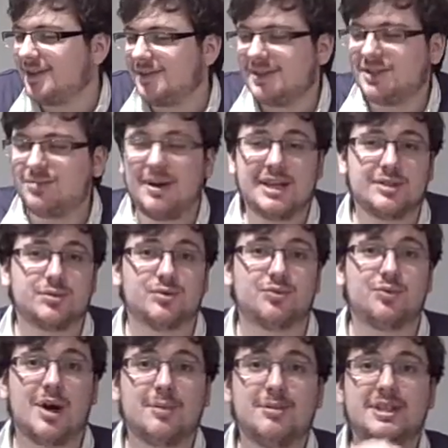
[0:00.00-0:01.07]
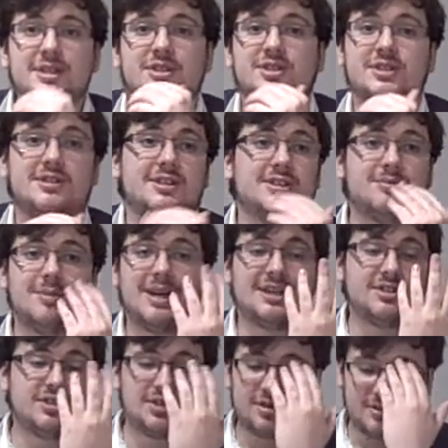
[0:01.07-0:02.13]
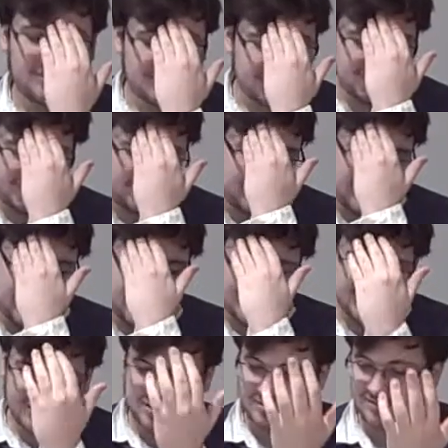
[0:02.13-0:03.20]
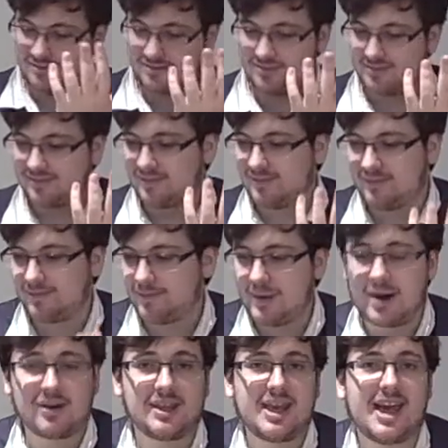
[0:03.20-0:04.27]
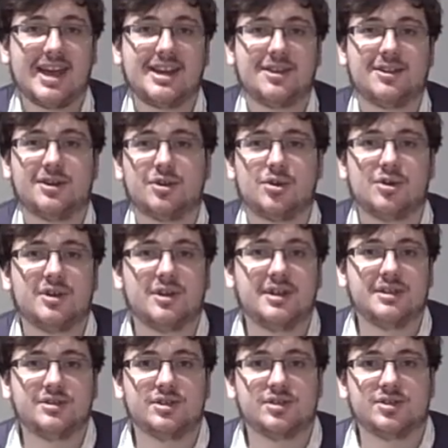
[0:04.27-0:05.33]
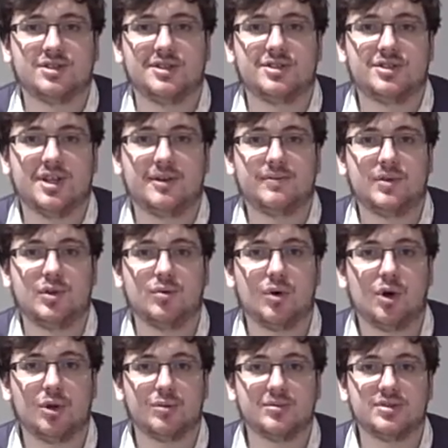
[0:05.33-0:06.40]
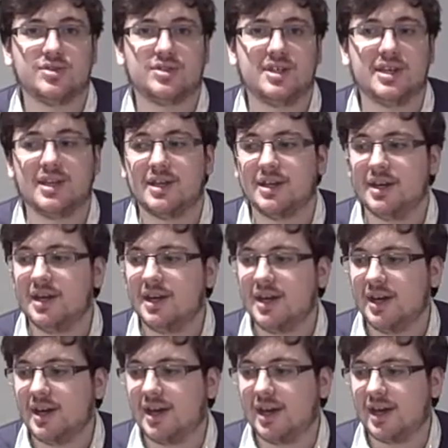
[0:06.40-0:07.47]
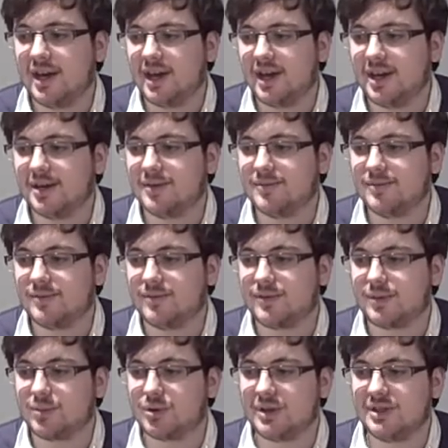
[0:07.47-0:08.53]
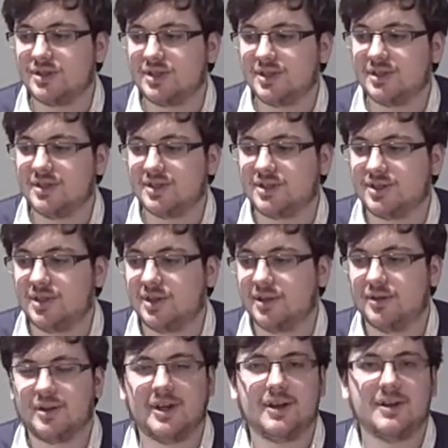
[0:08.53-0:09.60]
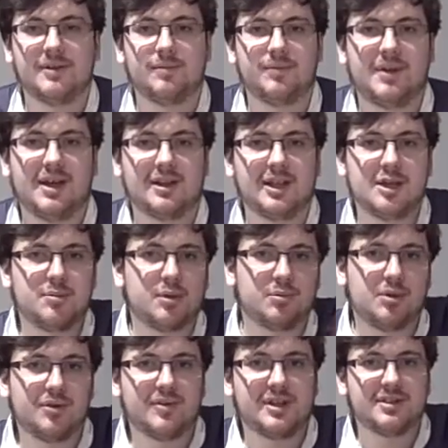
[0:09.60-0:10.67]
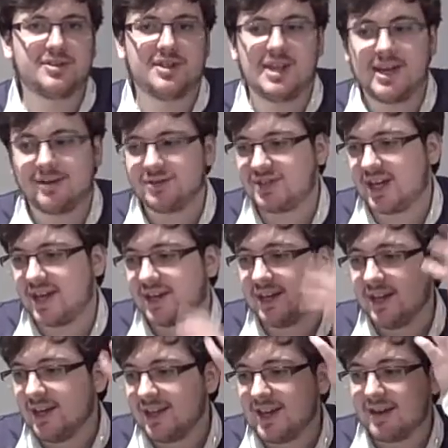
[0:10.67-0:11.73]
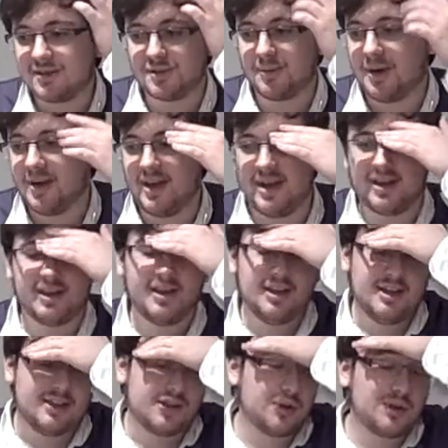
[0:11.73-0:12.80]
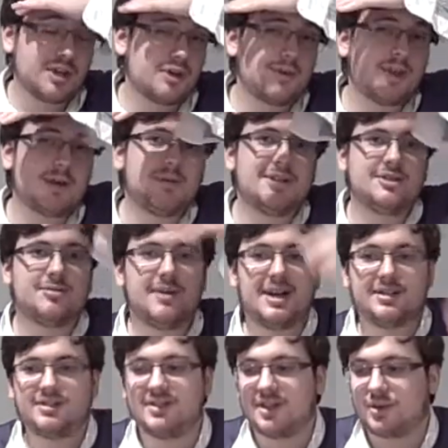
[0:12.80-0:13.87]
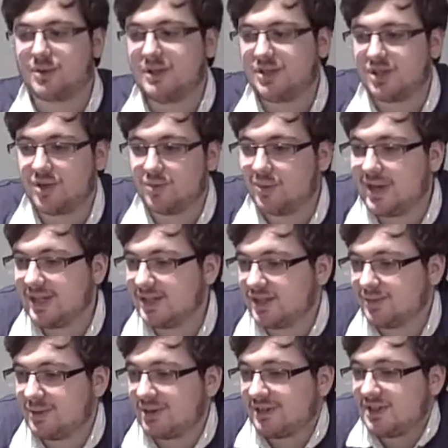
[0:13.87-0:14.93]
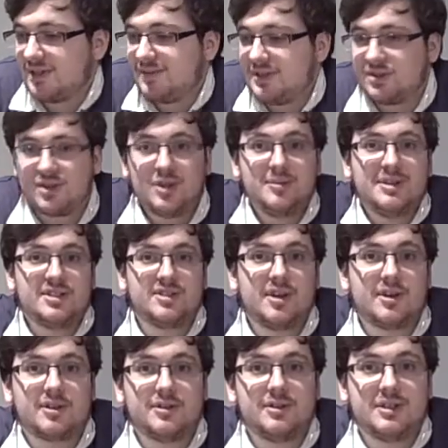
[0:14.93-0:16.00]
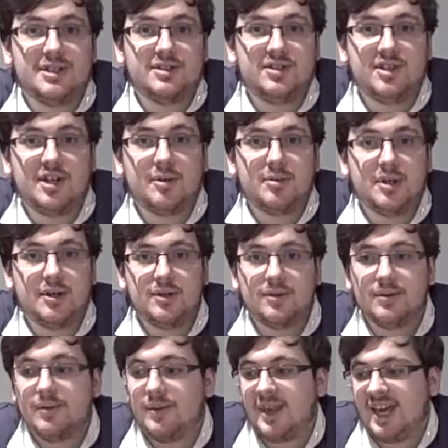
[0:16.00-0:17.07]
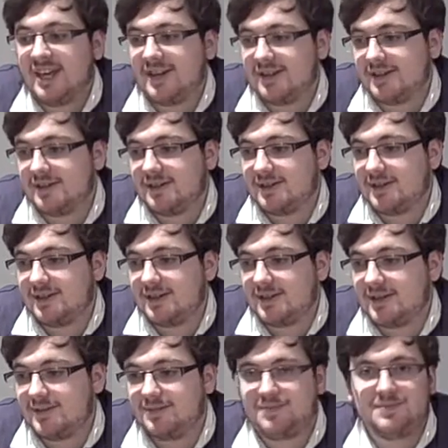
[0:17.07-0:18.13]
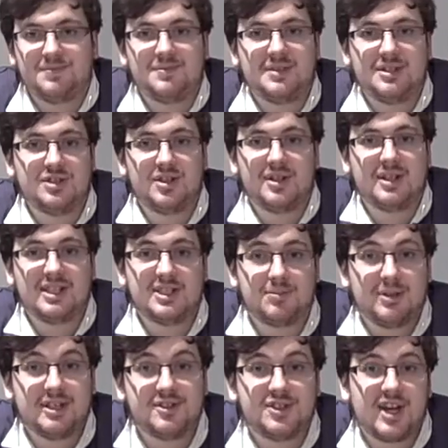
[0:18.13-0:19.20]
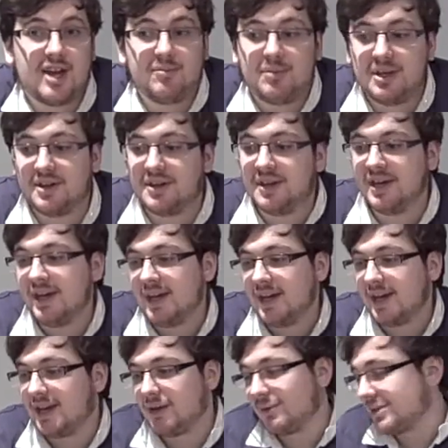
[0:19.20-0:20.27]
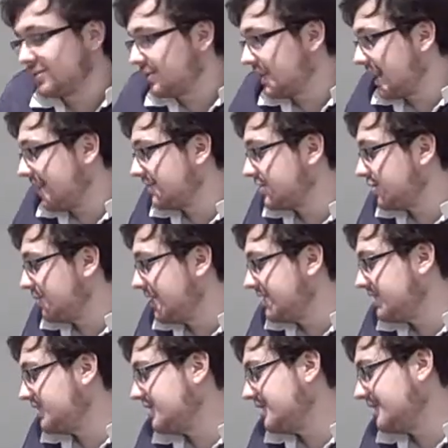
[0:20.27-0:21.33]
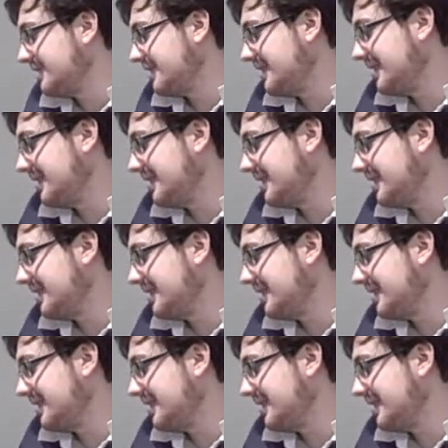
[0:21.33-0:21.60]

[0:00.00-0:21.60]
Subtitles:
This match was rubbish. This match had barely anything good in it, just the stuff you always see from Christian, just that leaping move he does to the outside. That was about it. The only good thing about this match is that Christian wins, because if he's going to be stuck on ECW, then he should at least be the champion. He wins with a kill switch.